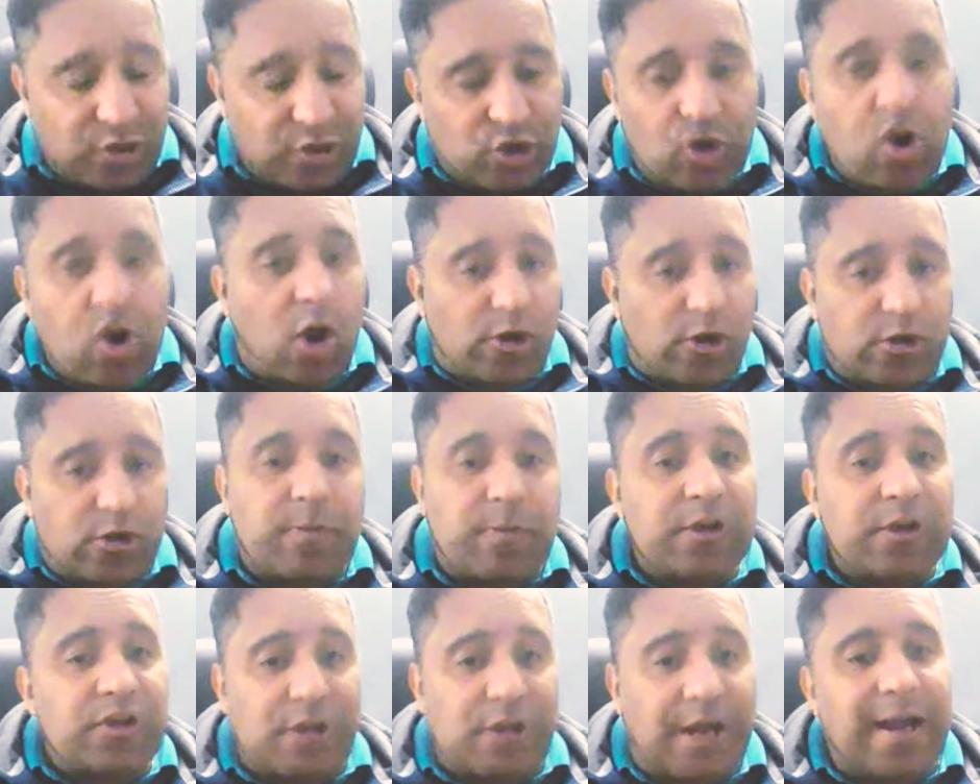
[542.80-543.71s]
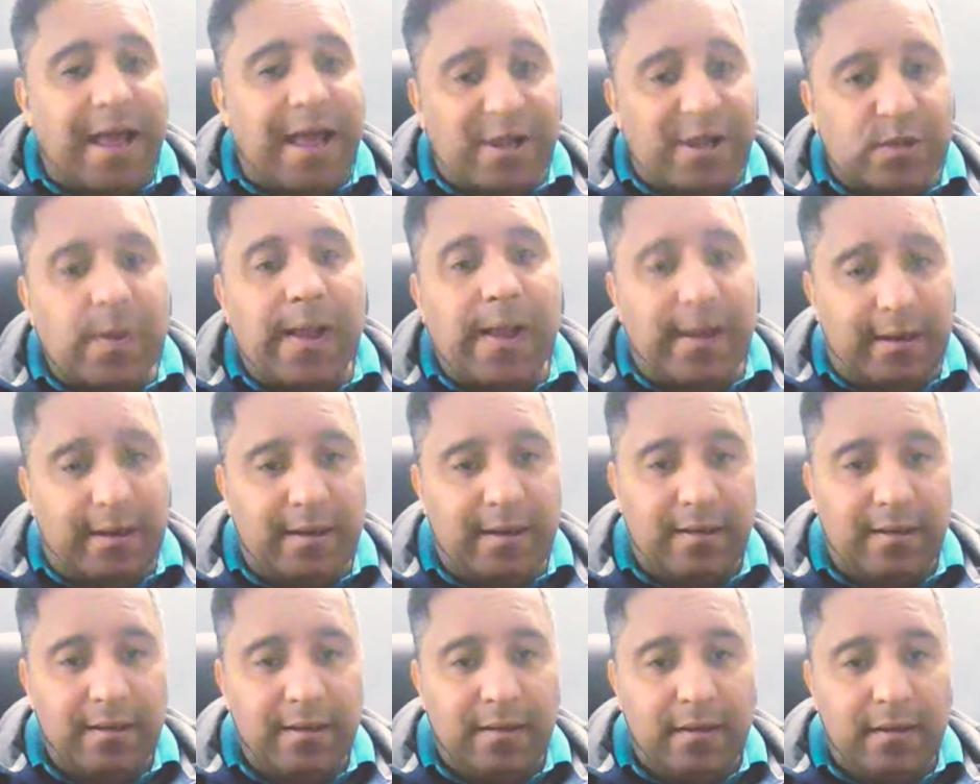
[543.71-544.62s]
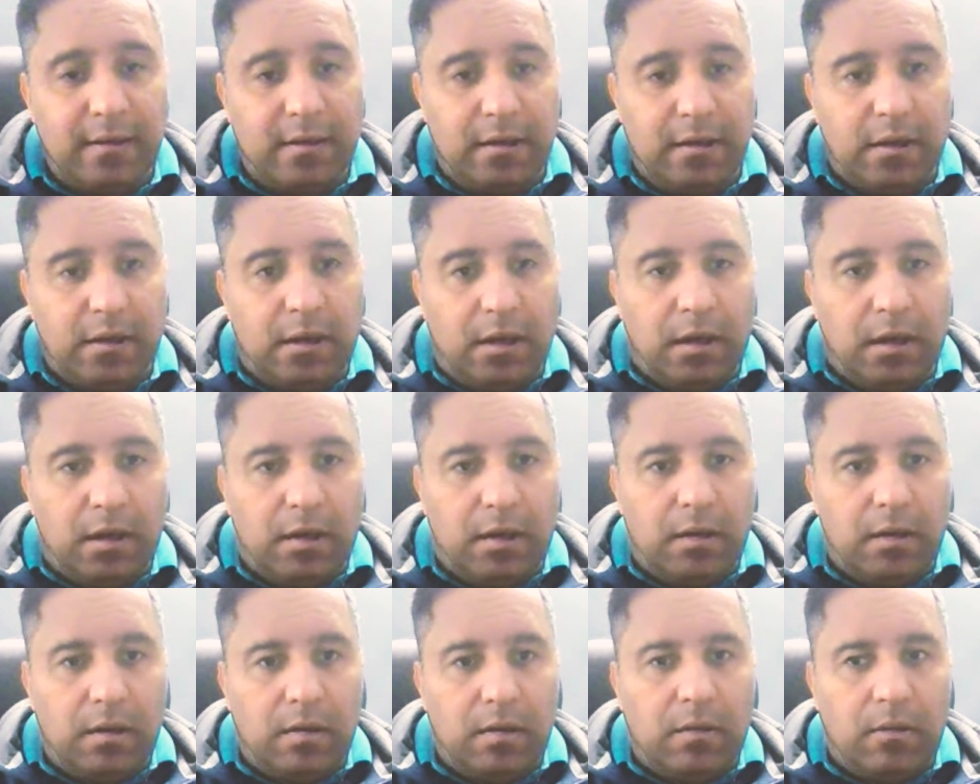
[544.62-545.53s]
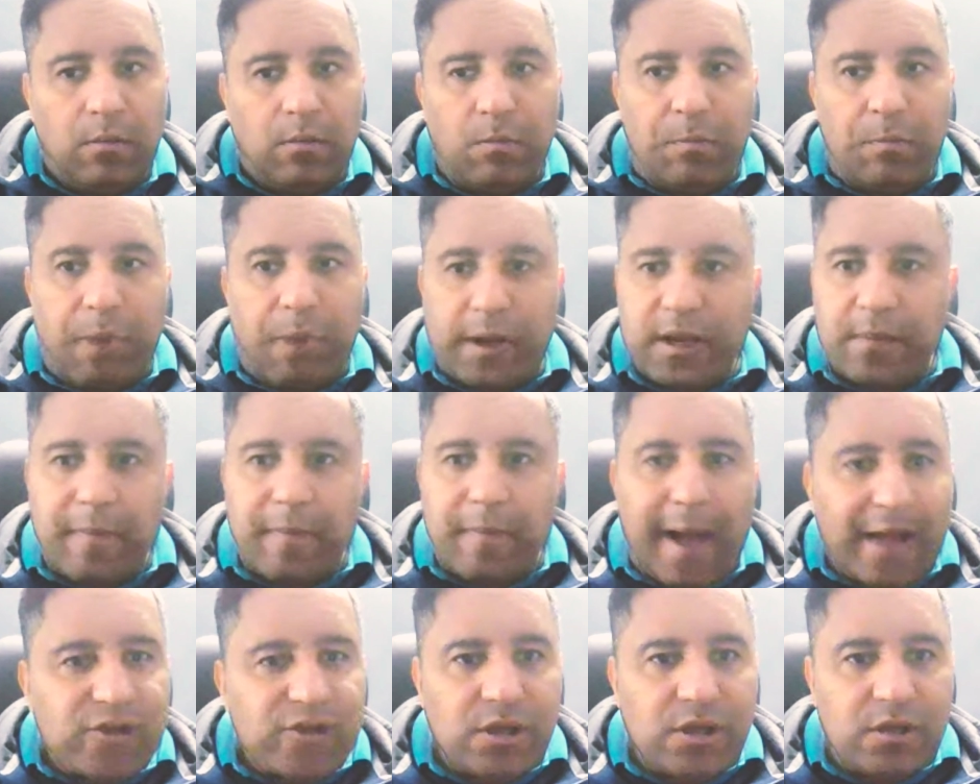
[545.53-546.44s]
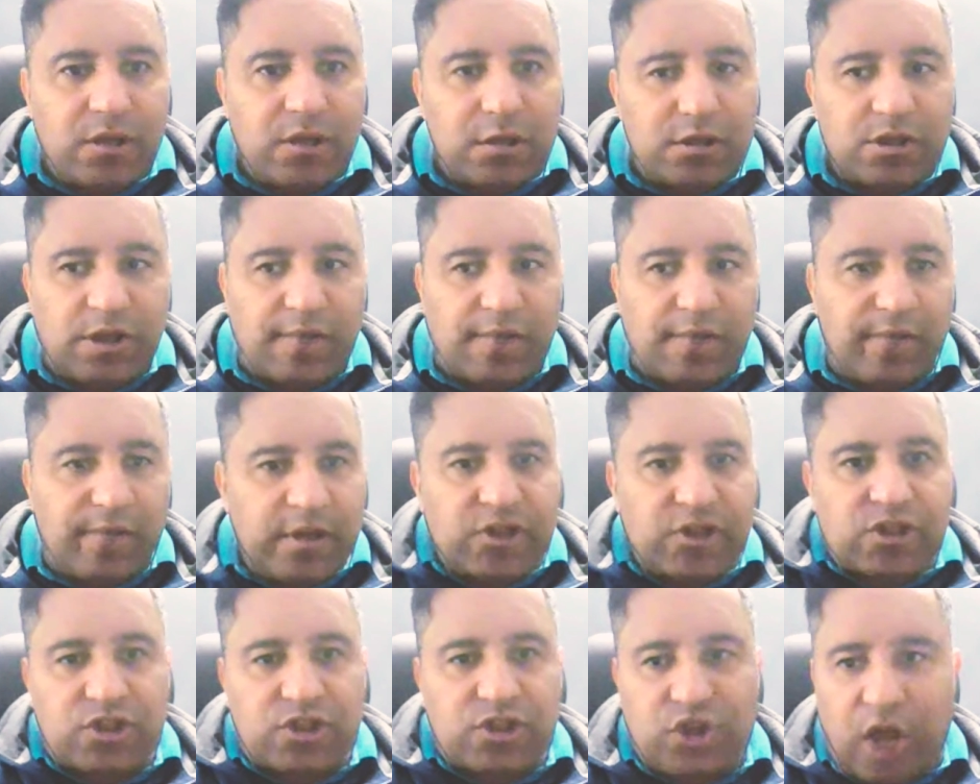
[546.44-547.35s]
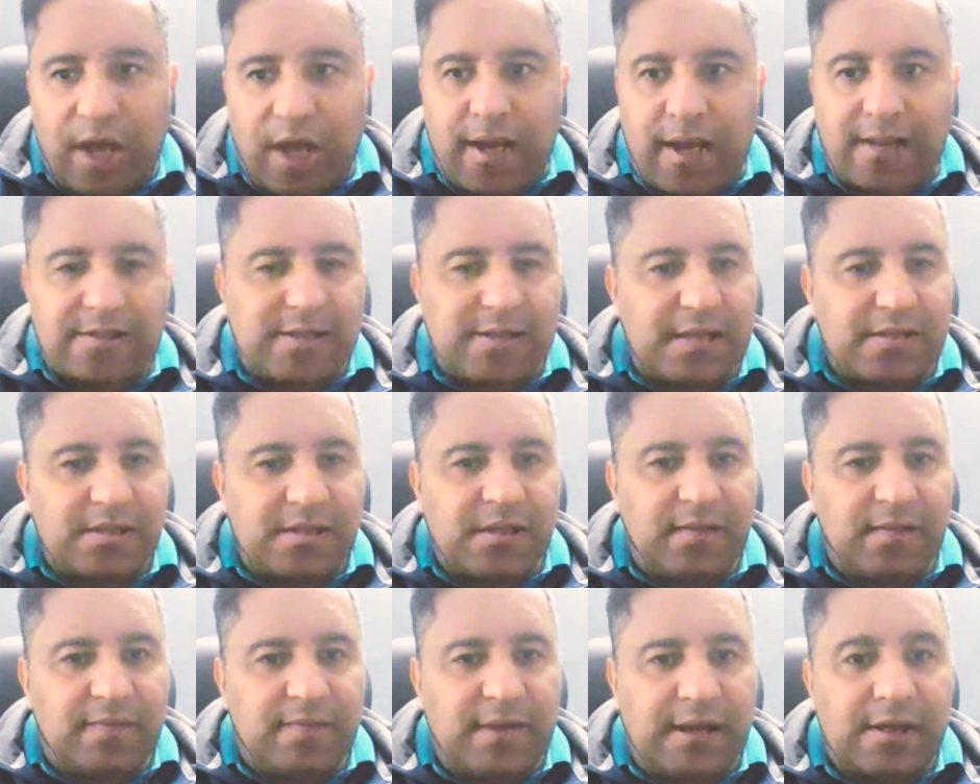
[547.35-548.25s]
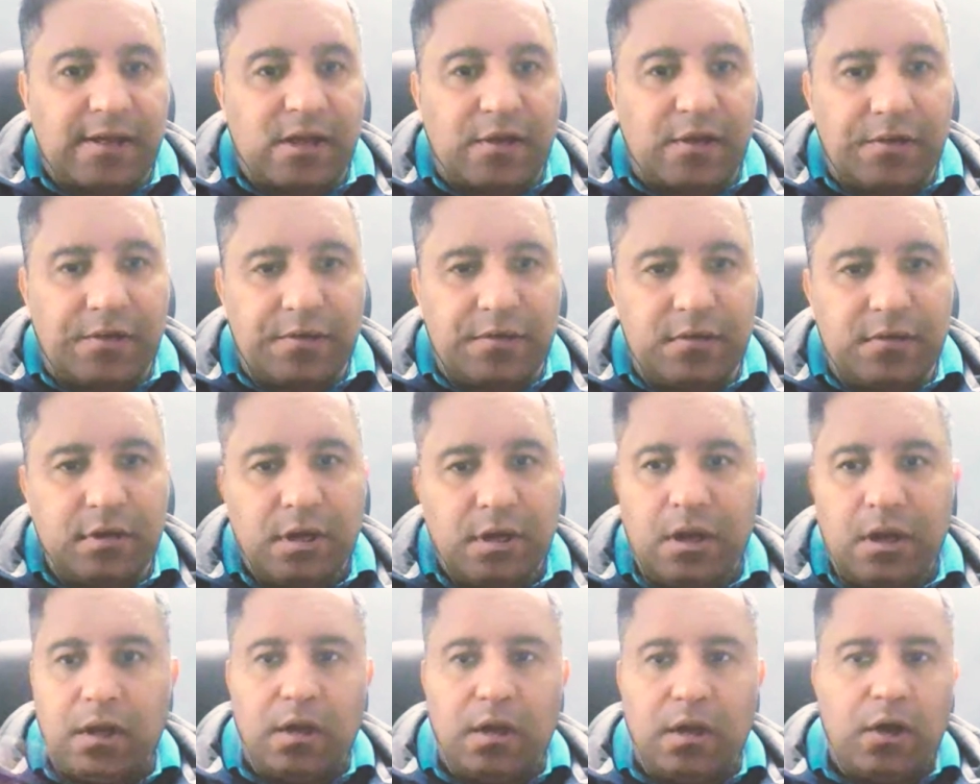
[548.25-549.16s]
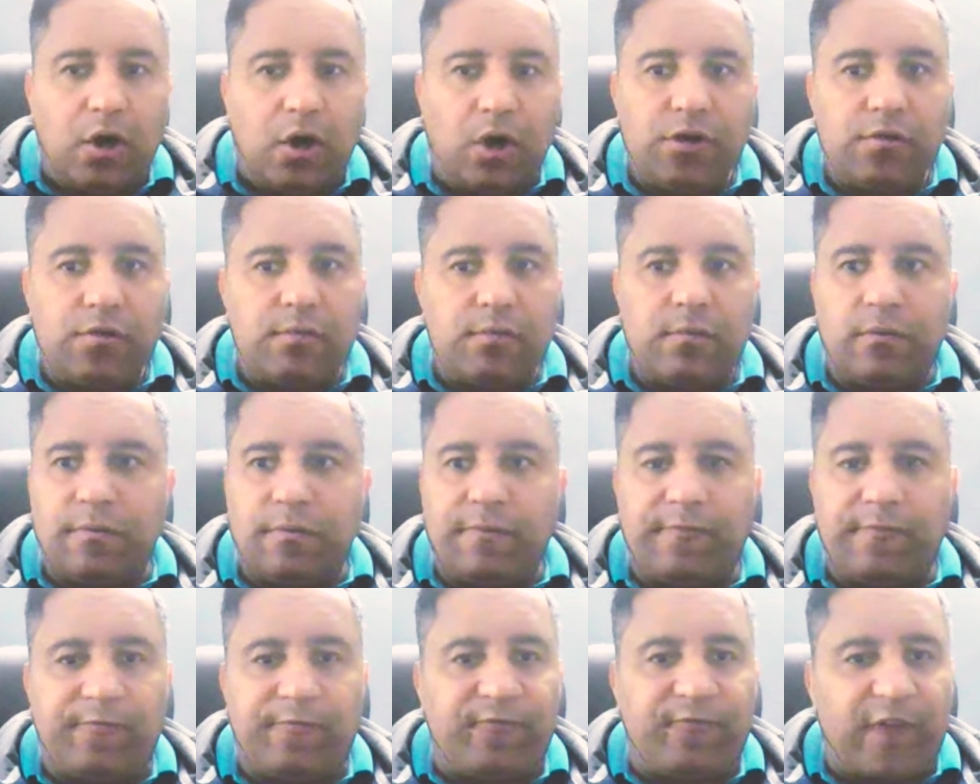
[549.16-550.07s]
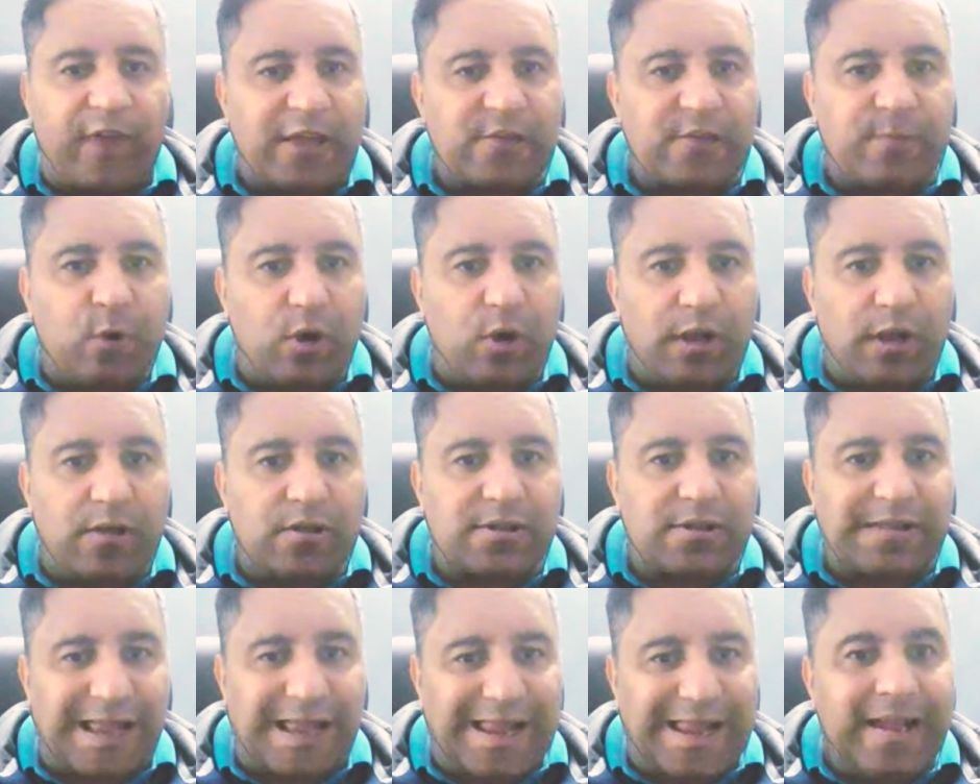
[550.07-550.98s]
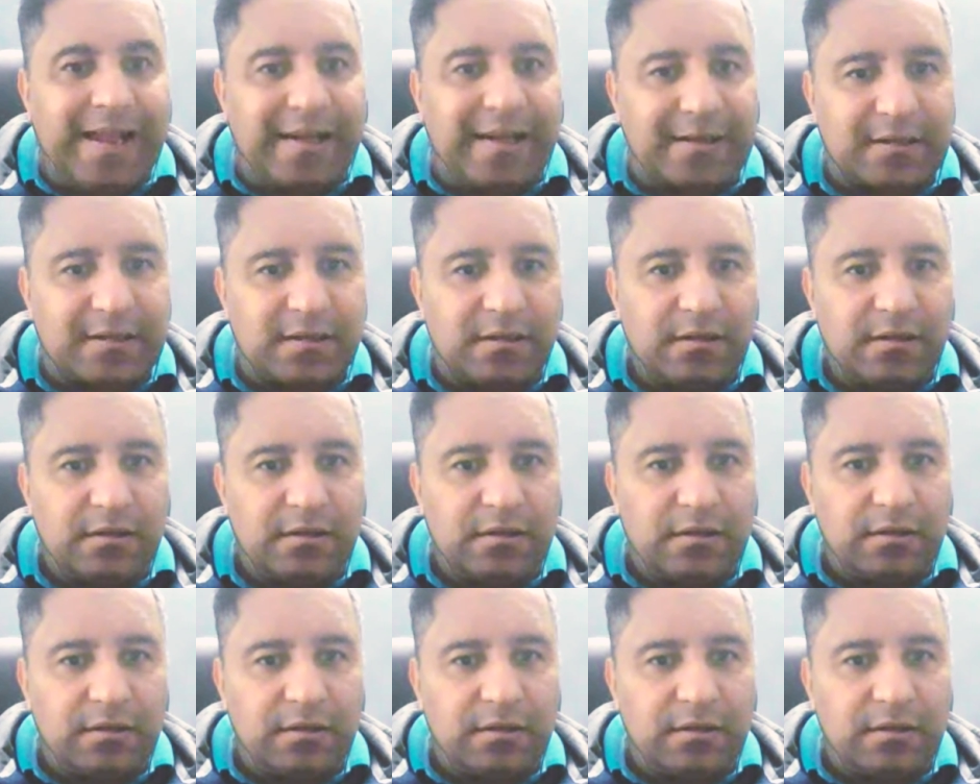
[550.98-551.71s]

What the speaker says: that should not be shared as well. But imagine someone is sharing sensitive data on Facebook and selling it,